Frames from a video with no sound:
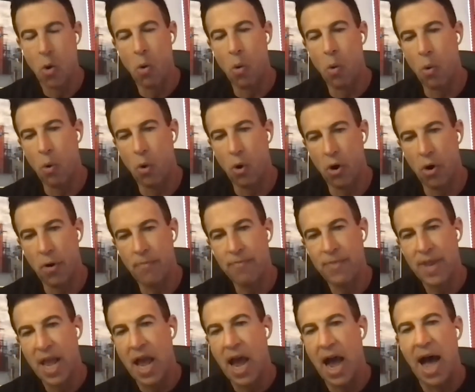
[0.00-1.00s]
Or
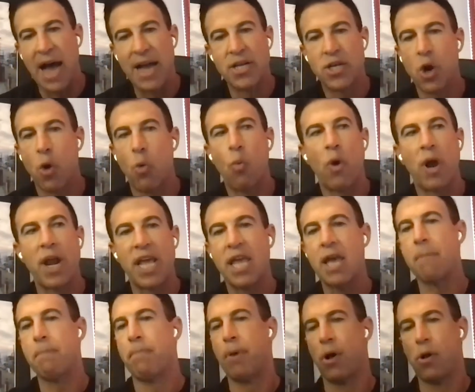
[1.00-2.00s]
I don't want to
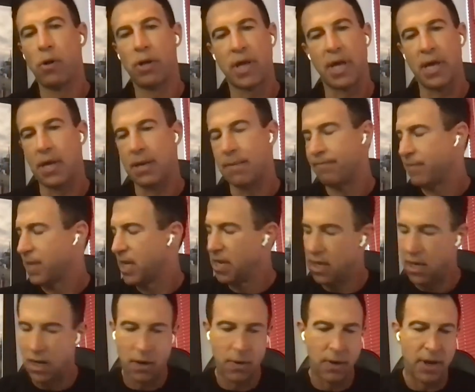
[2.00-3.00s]
get bulky.
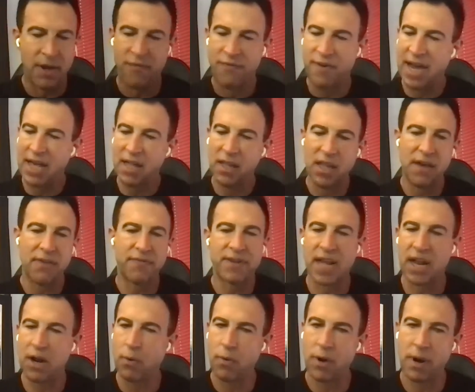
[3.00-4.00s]
You know, if I
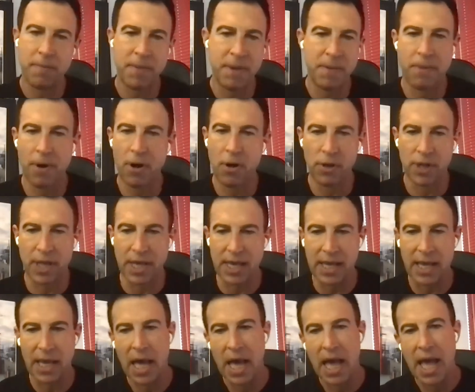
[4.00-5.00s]
lift, I don't want to be
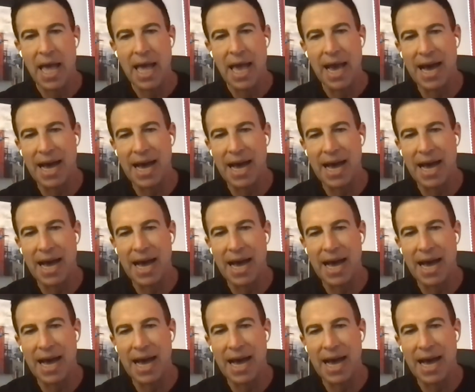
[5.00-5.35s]
bulky. Right.